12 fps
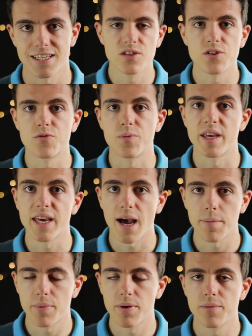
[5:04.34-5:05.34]
So to
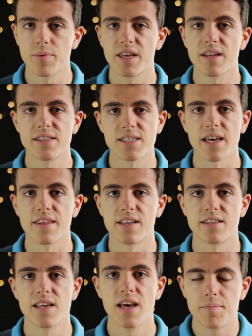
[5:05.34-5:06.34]
recap, we can say
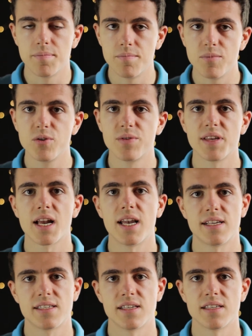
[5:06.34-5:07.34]
that music
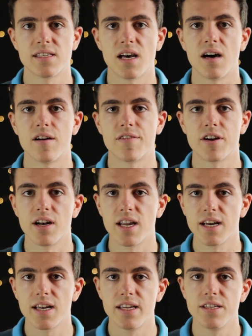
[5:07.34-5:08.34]
classes are very
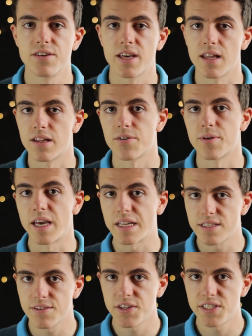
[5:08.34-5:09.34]
likely to kill
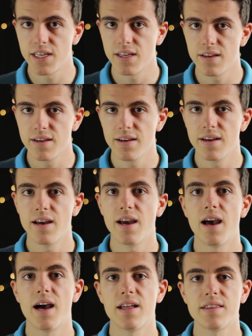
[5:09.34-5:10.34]
creativity,
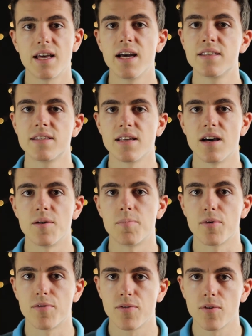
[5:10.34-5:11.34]
and that a
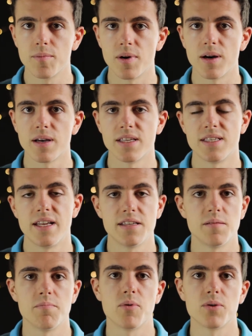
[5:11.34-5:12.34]
performer is less
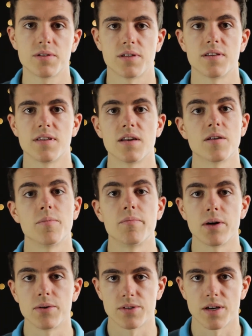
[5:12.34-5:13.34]
important than a
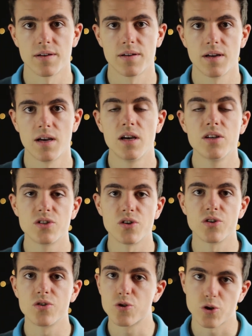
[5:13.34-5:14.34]
composer. So
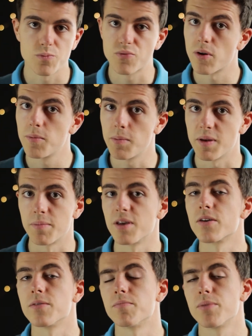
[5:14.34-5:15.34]
you should probably be a
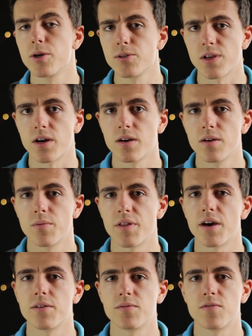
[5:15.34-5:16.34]
composer
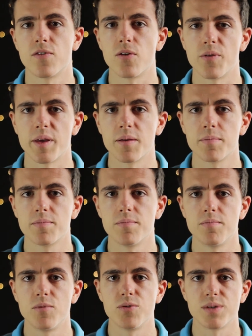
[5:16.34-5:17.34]
without following
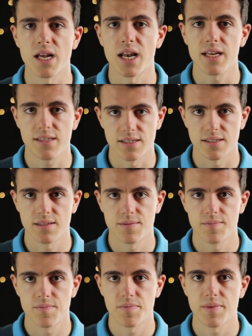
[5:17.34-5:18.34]
music classes.
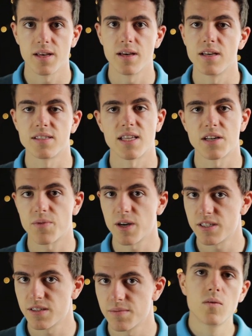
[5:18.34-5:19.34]
Is that right?